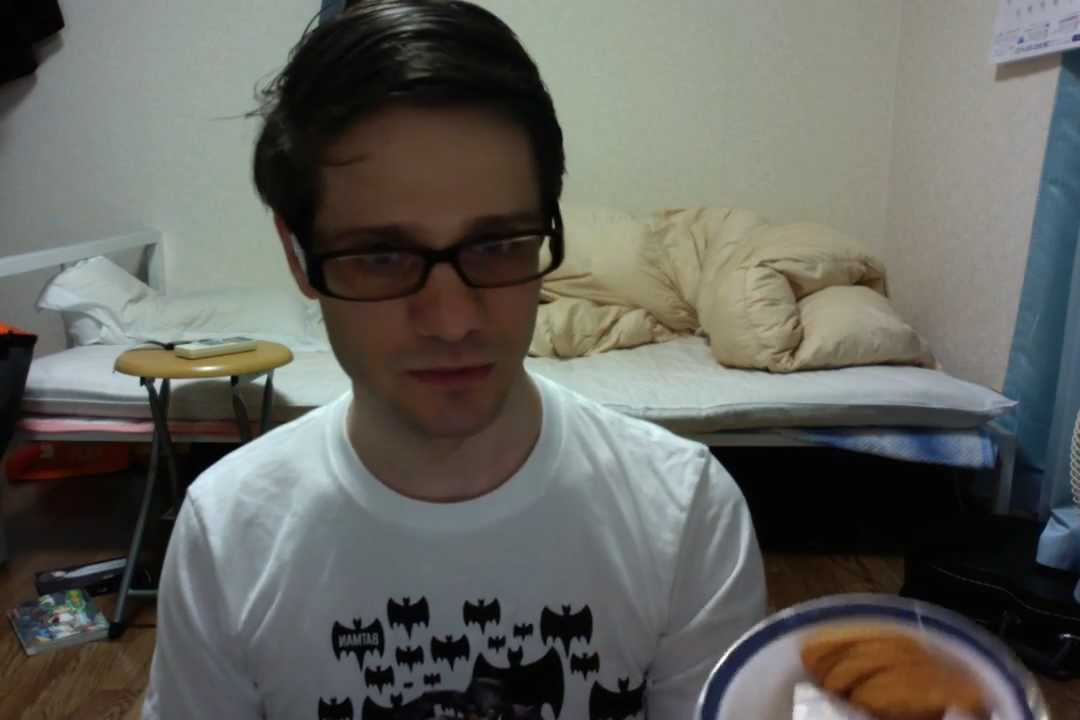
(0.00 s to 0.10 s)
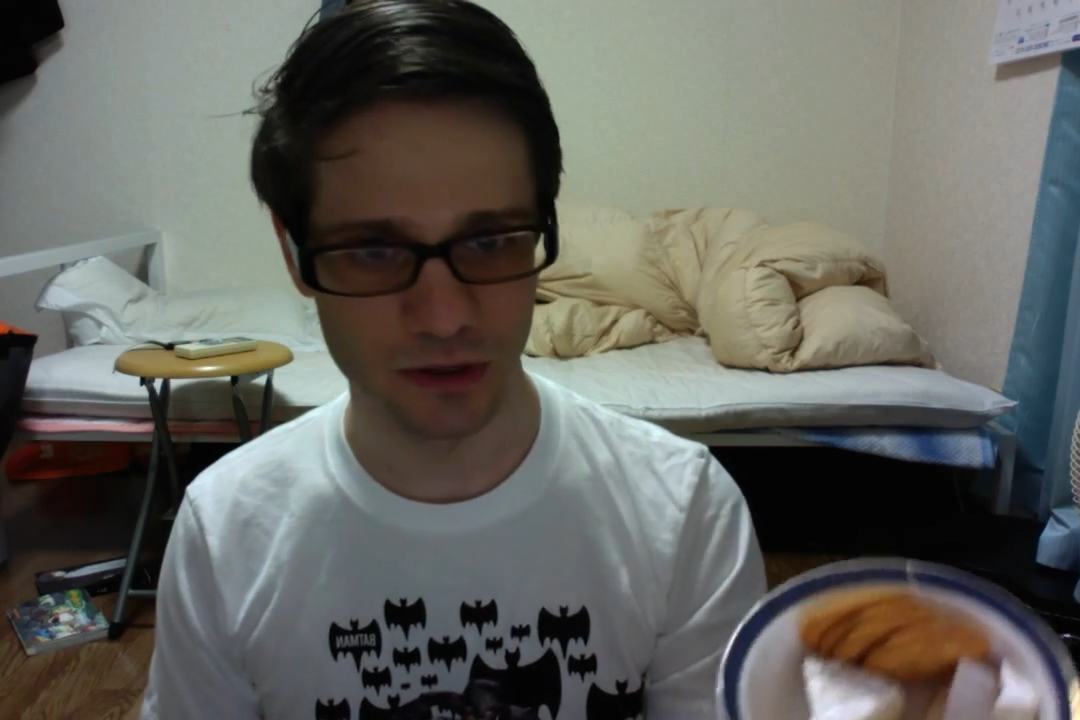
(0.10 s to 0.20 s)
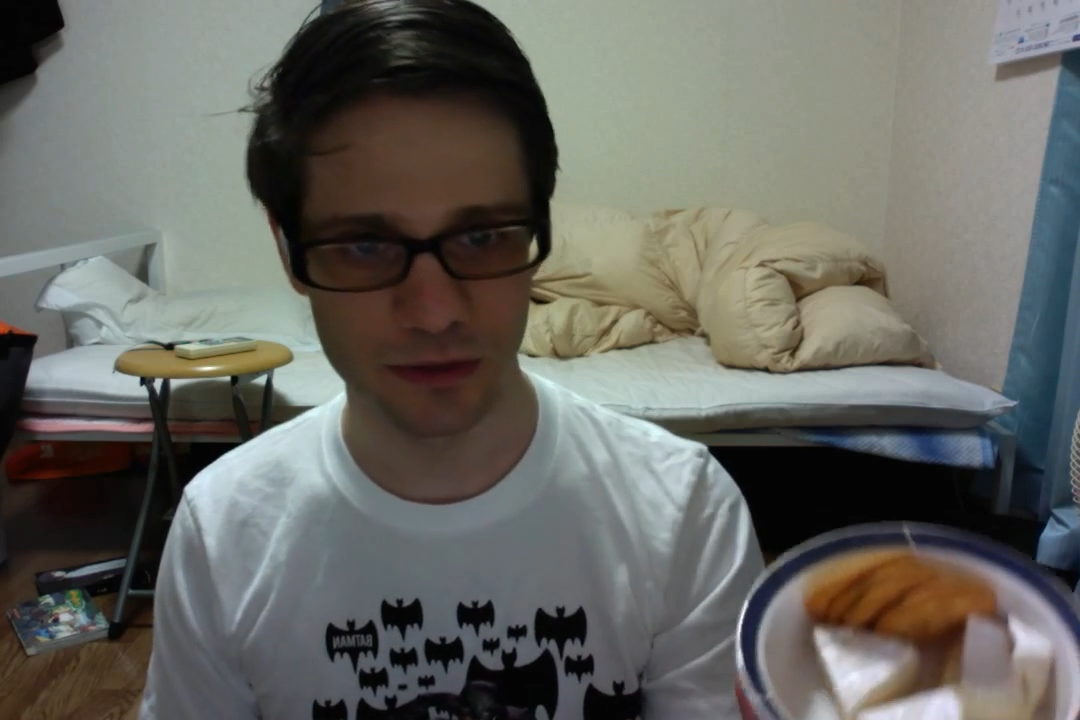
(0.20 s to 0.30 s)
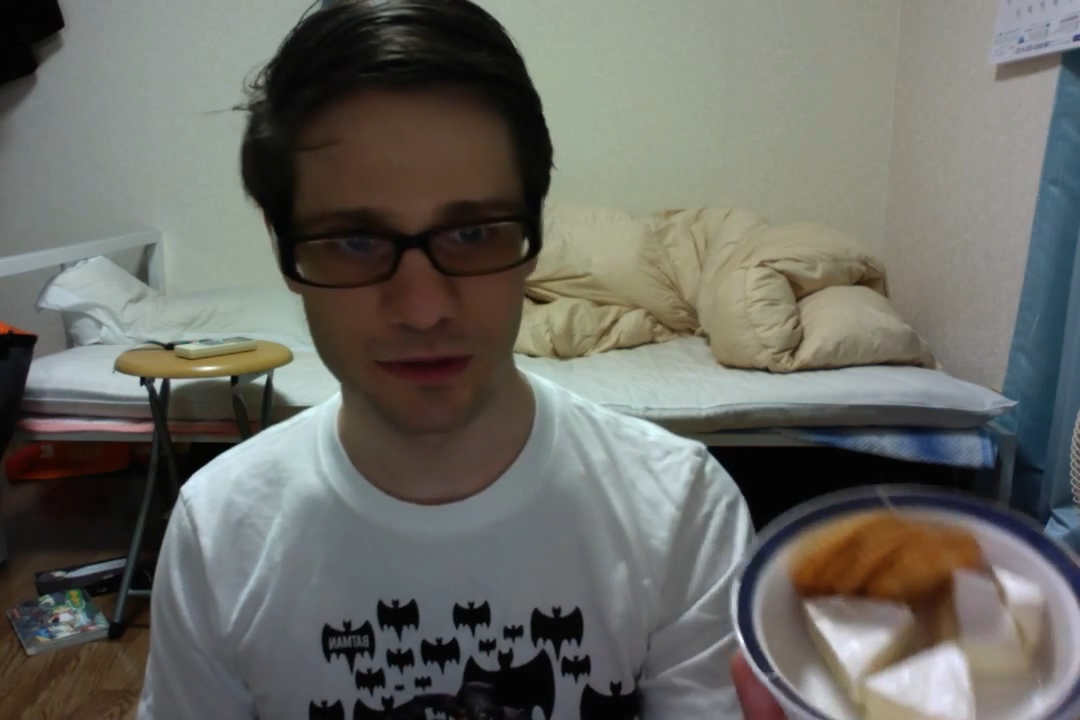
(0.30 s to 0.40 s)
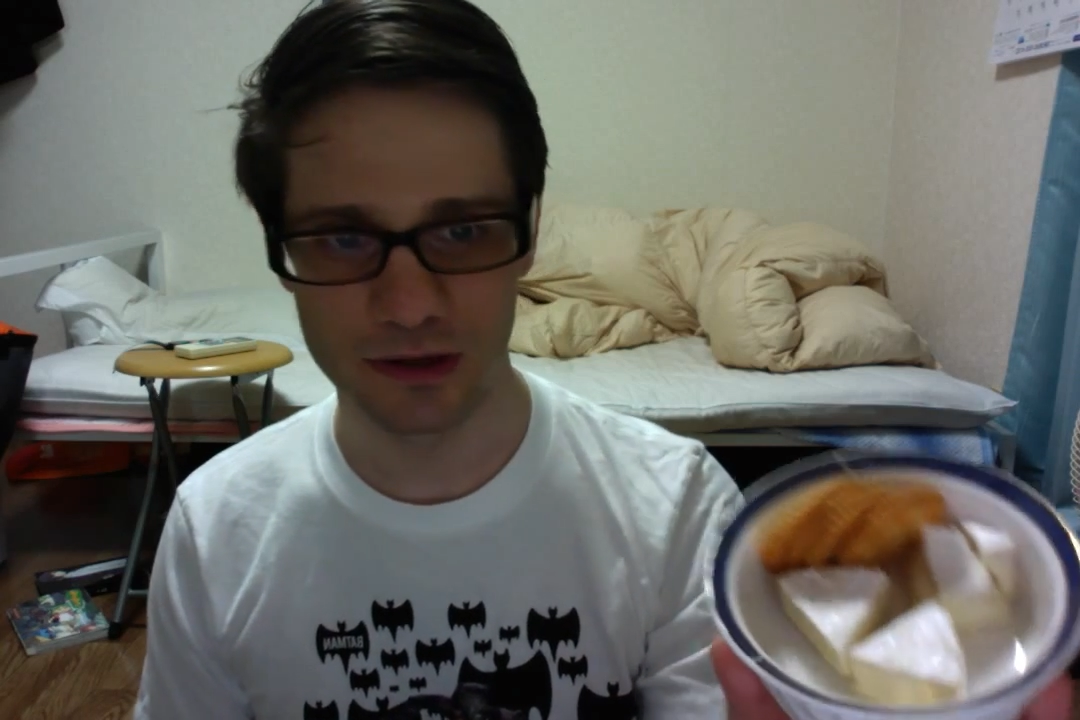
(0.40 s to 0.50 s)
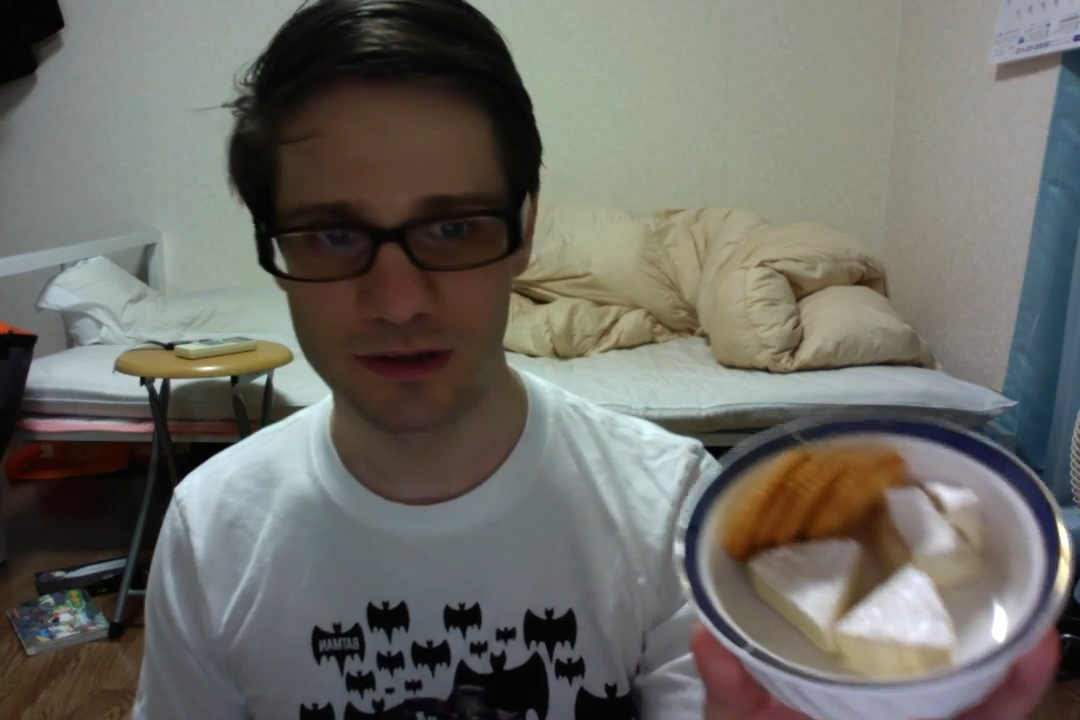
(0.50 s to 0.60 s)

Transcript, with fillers: with